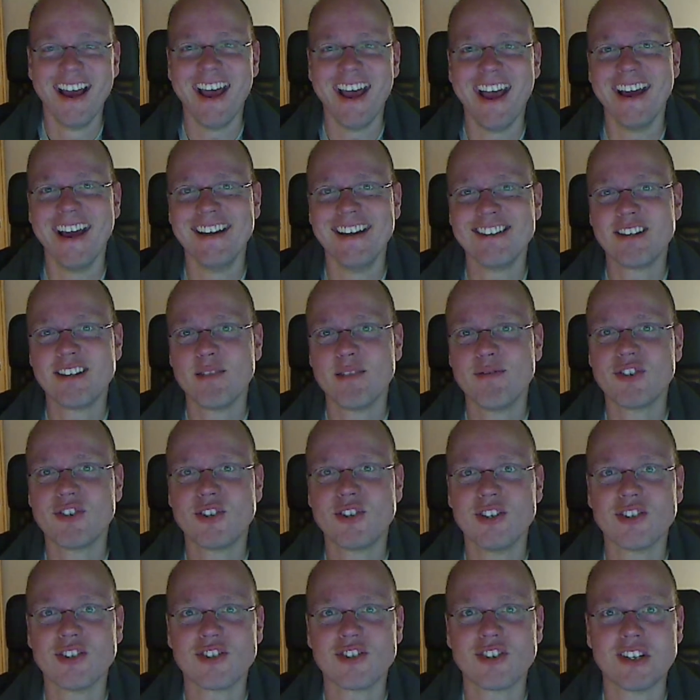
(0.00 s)
And she was
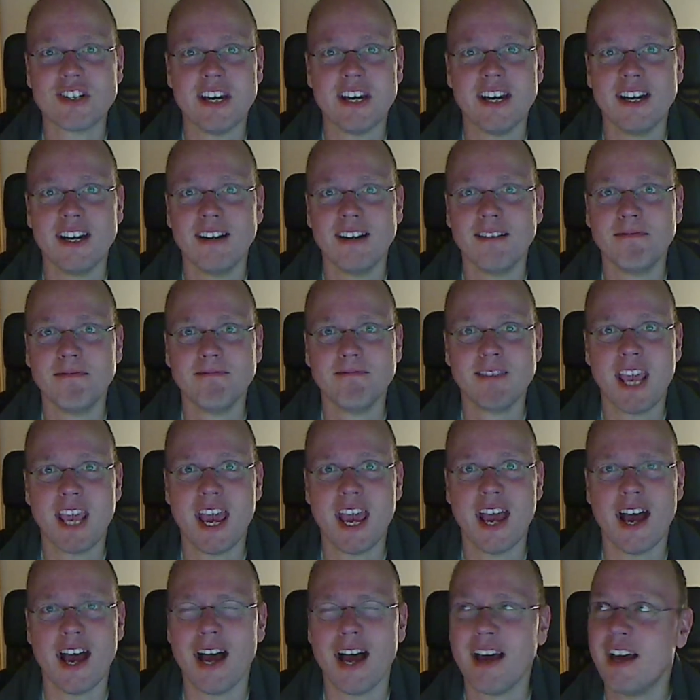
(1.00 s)
just, I
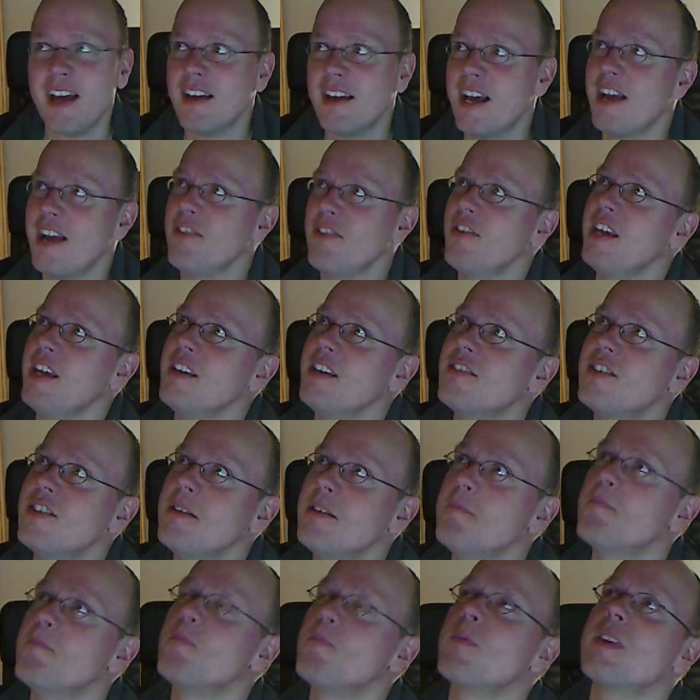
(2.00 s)
think
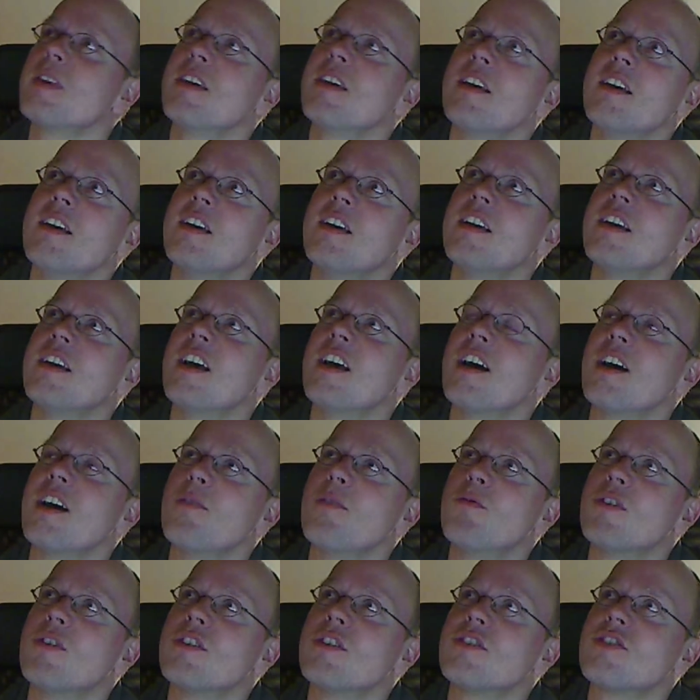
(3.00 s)
it
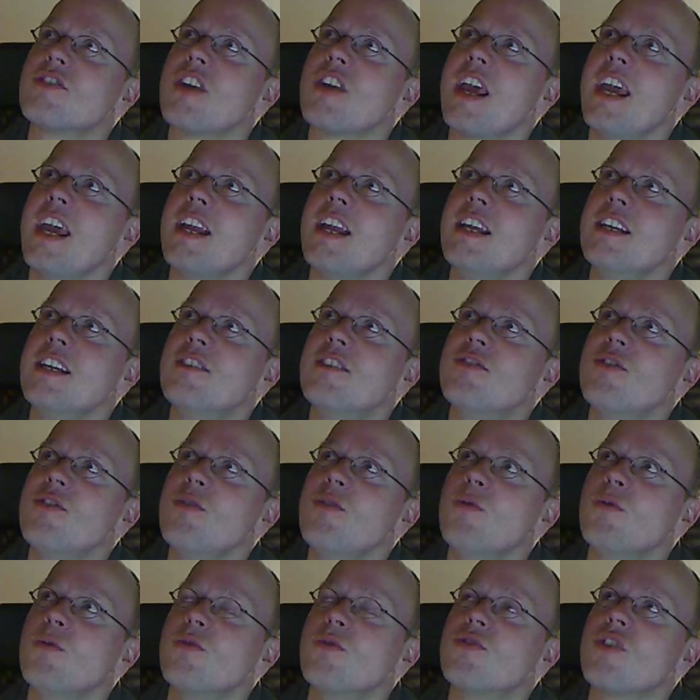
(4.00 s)
was
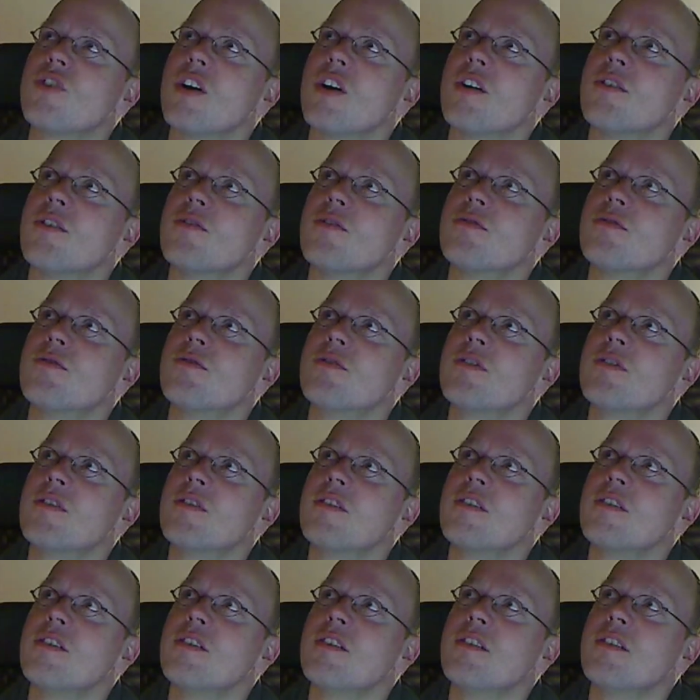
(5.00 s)
82, so,
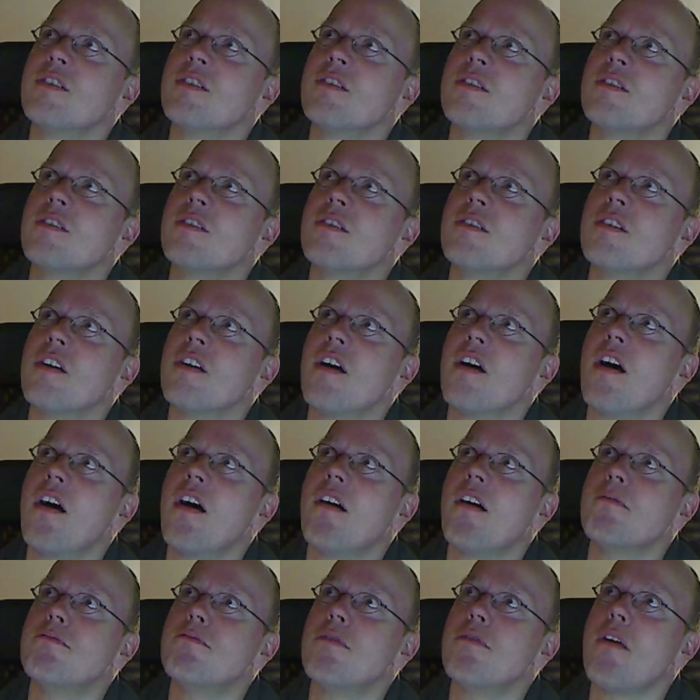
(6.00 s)

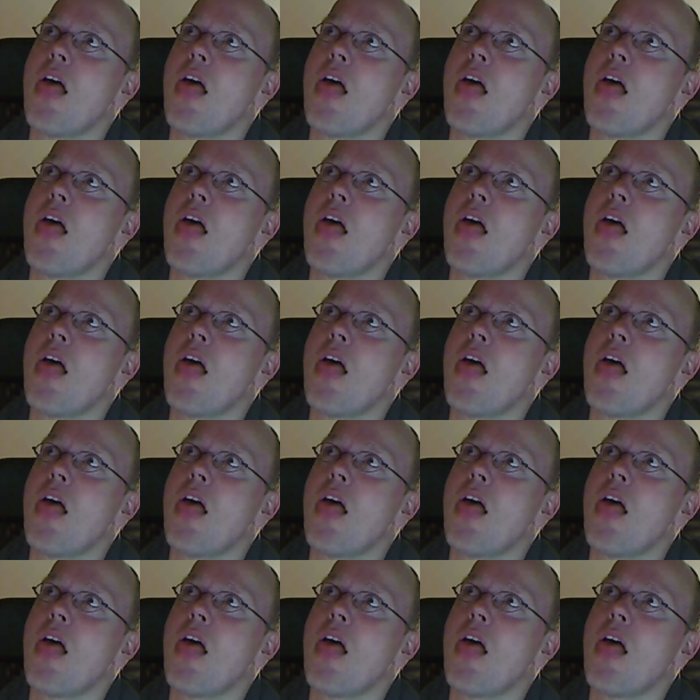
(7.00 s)
oh